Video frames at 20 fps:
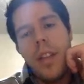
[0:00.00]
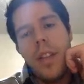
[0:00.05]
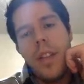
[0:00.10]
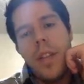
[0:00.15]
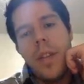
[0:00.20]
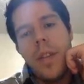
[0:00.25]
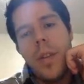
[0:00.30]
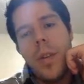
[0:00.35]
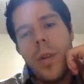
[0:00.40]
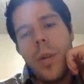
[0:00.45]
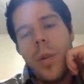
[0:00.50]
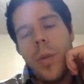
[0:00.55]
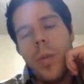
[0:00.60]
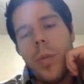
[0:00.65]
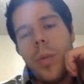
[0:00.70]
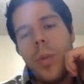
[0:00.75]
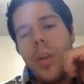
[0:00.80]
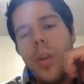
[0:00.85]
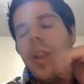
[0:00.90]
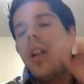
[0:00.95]
So
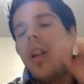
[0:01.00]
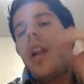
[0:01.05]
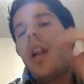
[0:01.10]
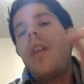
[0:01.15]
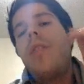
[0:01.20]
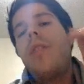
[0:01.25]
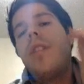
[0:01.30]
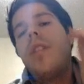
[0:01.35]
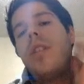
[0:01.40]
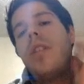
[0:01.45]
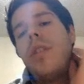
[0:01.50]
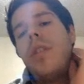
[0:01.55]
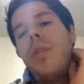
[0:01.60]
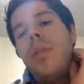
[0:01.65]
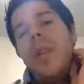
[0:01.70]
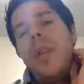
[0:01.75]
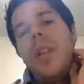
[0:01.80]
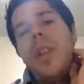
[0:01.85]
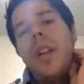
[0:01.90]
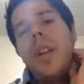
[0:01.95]
we're not gonna have the
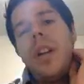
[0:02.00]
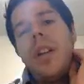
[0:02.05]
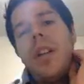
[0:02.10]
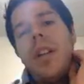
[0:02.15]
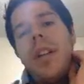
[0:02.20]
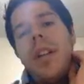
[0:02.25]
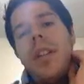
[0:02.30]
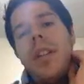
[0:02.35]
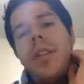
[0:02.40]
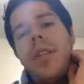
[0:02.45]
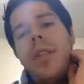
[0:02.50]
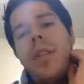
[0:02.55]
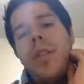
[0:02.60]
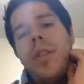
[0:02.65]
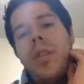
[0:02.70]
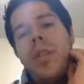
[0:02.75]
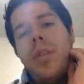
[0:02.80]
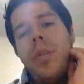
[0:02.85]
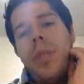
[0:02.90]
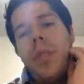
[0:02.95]
three Darkrai's you'd
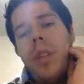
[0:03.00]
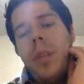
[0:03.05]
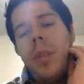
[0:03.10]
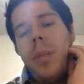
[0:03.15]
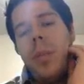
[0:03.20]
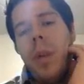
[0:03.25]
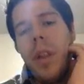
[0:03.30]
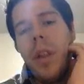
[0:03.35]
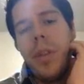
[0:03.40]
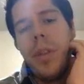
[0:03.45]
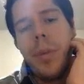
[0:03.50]
normally want to